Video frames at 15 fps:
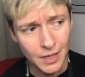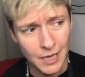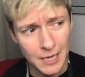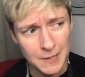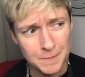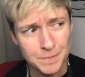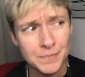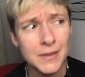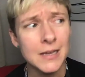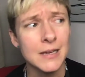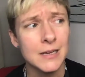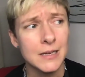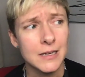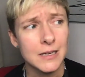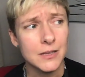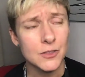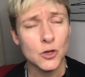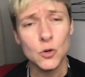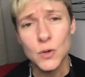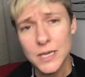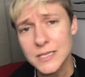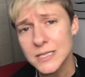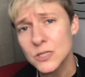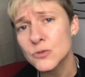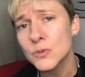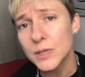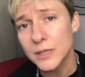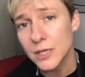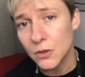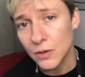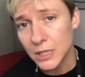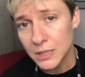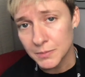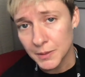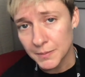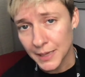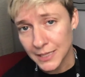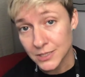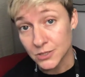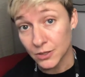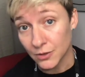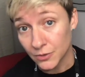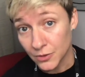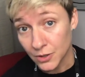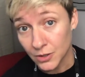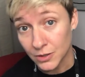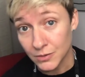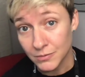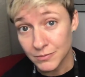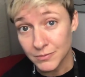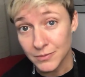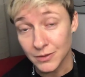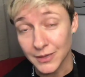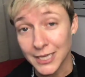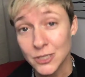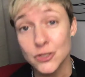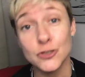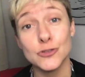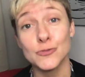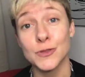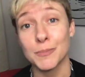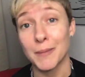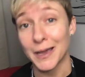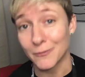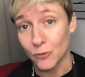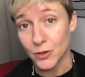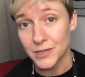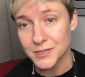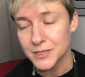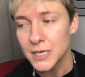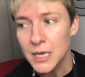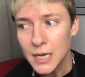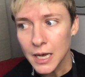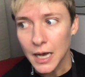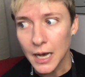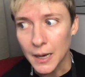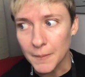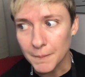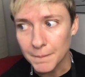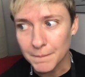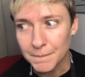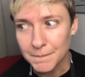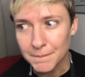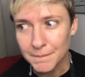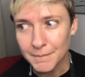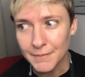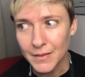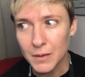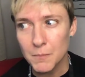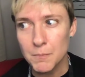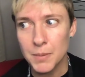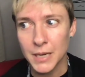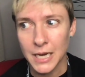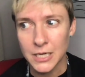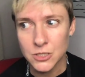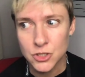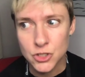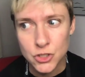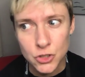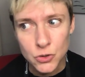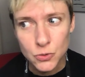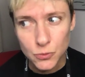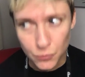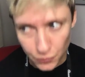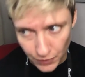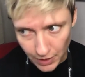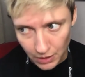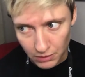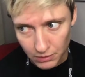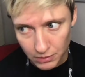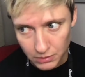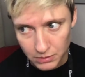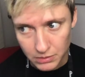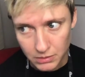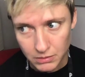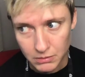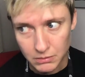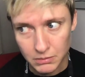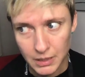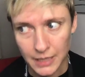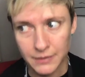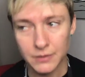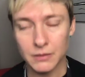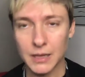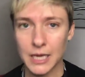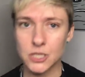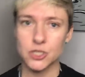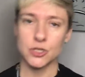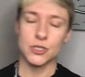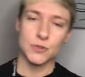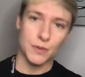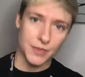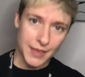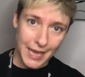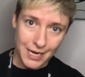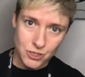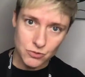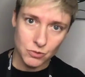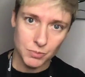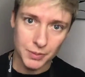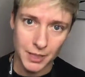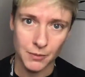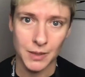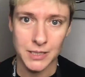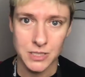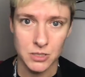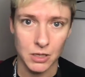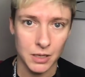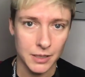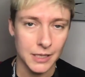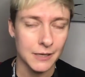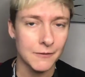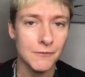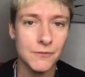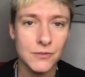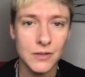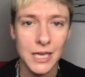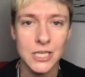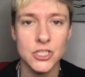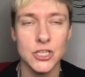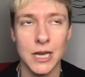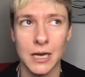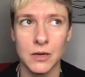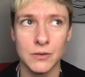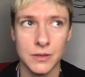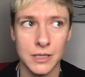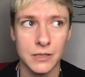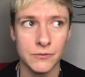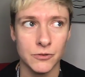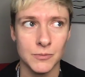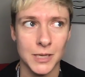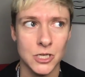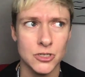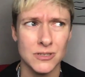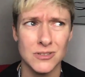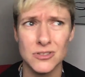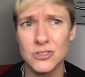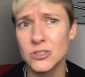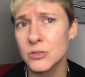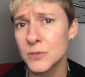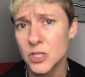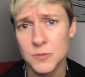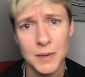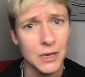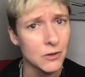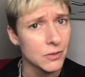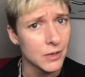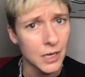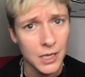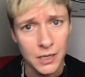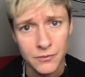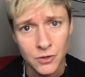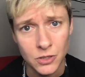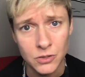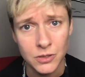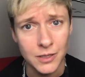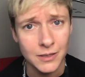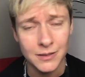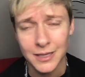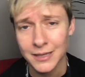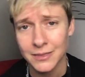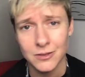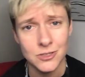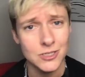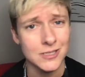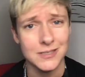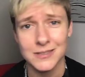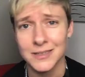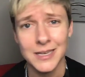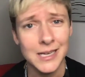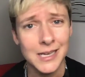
The quiz is really going to be based on the lectures with my voice. But I do feel like the lectures with the actual playwrights talking flesh out the information so much better than I ever could. Like they're just